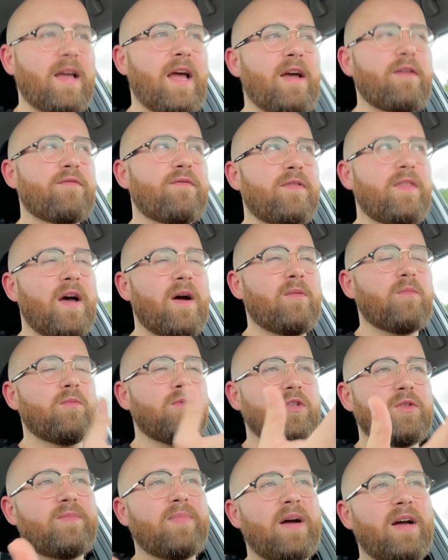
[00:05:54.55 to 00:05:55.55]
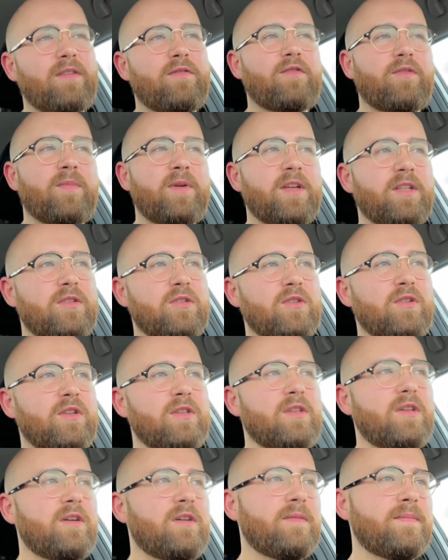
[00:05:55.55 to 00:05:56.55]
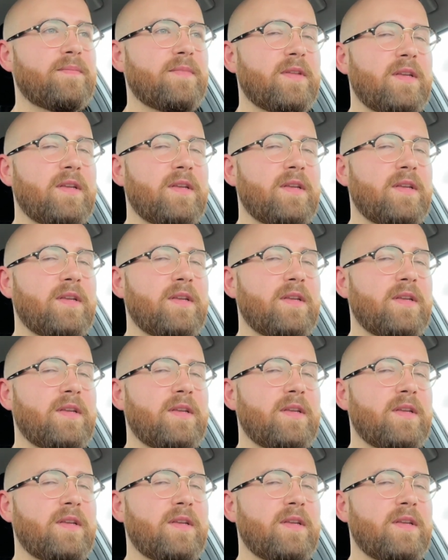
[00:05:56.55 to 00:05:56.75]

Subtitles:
if that was bad for me to do or not.